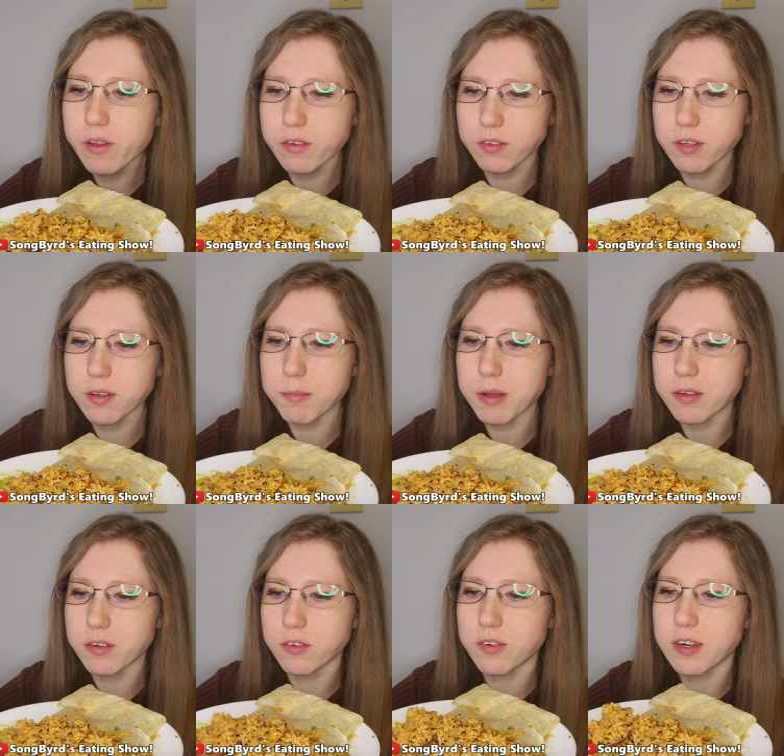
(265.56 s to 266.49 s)
Something about
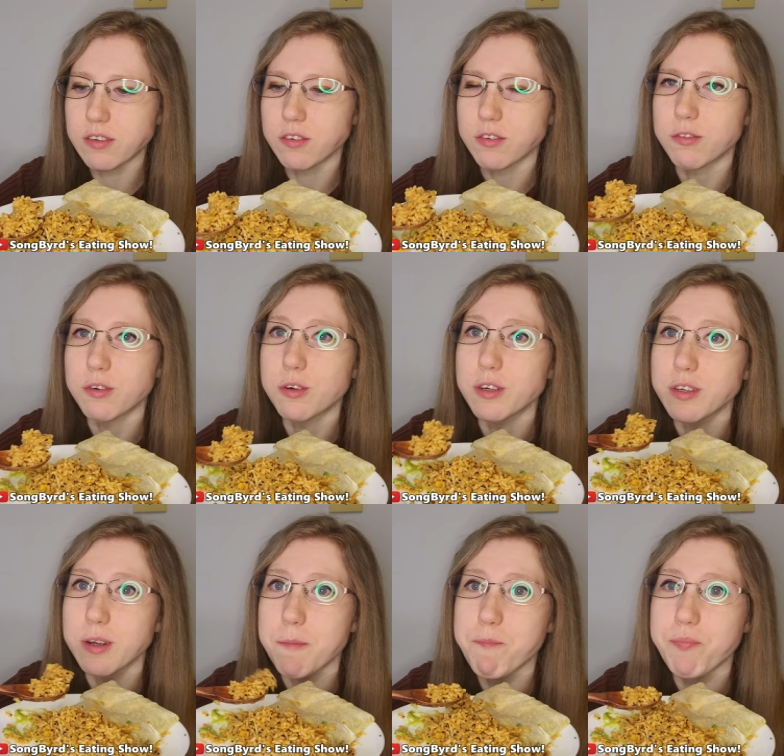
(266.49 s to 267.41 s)
this rice is really
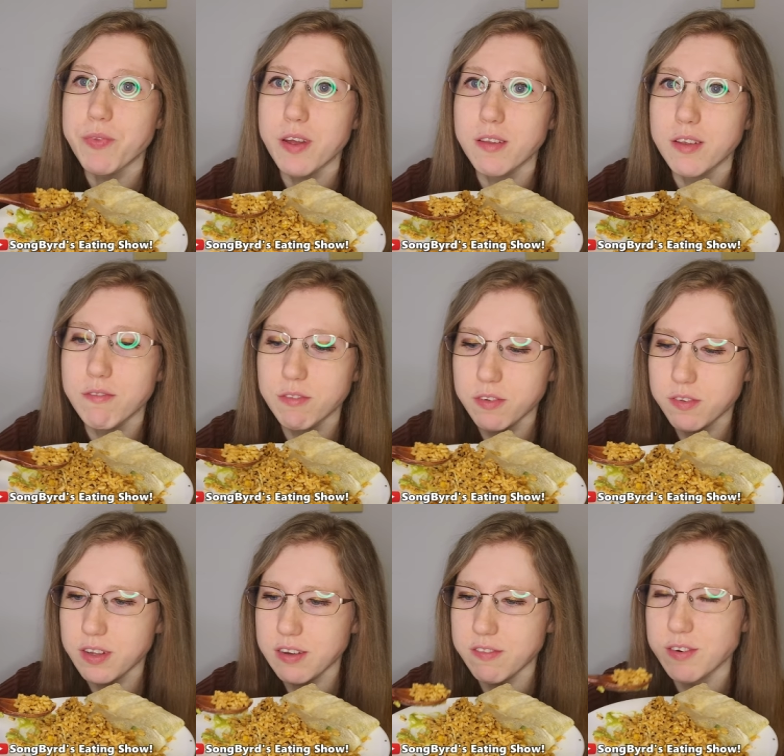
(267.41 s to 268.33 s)
good. I love the
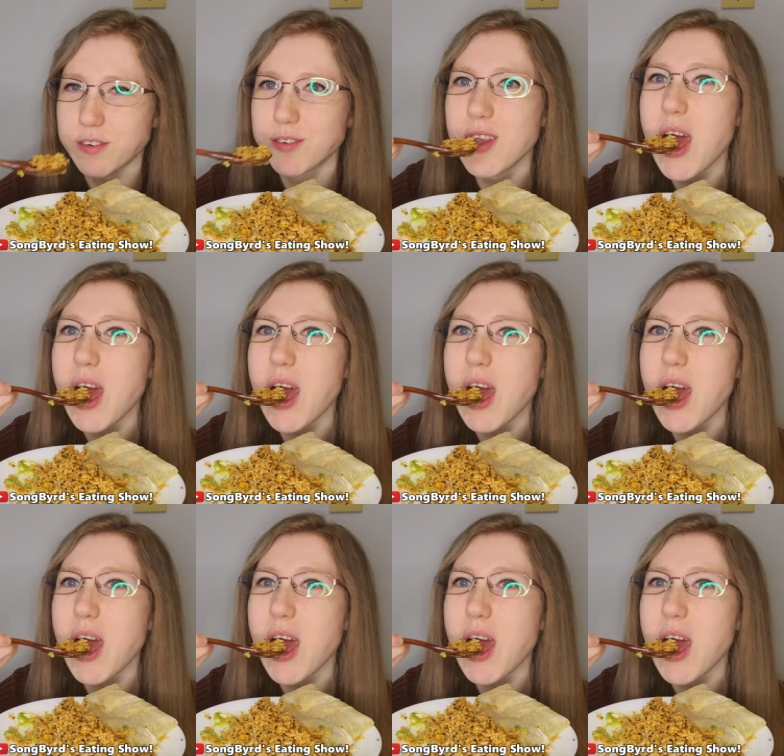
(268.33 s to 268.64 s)
flavors.